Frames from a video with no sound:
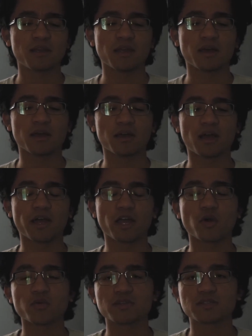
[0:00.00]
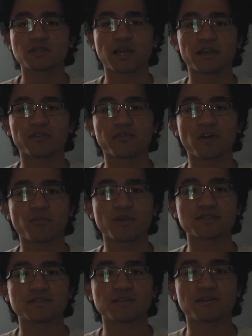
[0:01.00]
I always kind of found
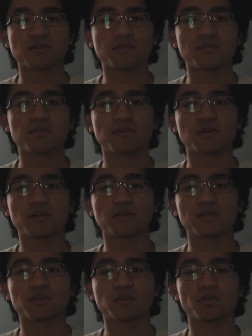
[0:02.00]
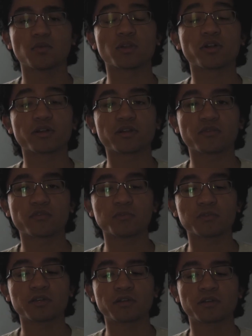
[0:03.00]
myself, learning
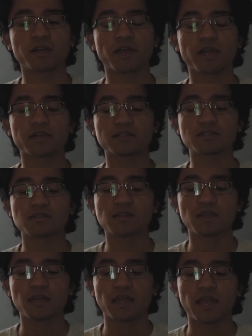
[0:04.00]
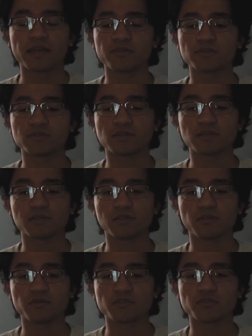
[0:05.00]
from the internet, and it
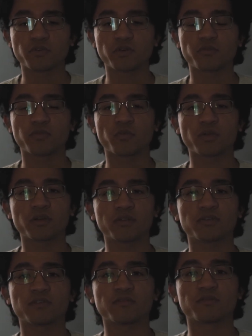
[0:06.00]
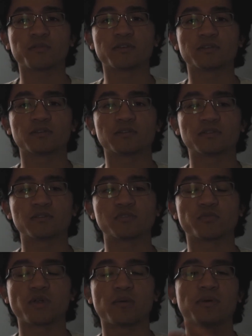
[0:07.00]
was sort of a weird thing for me
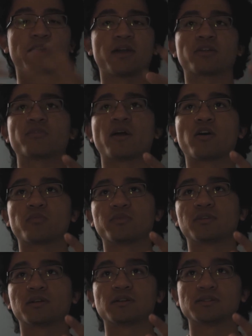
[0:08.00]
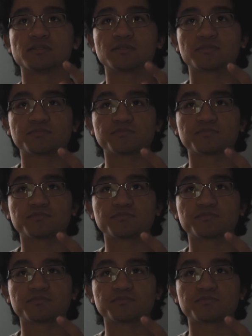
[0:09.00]
to wrap my head around, because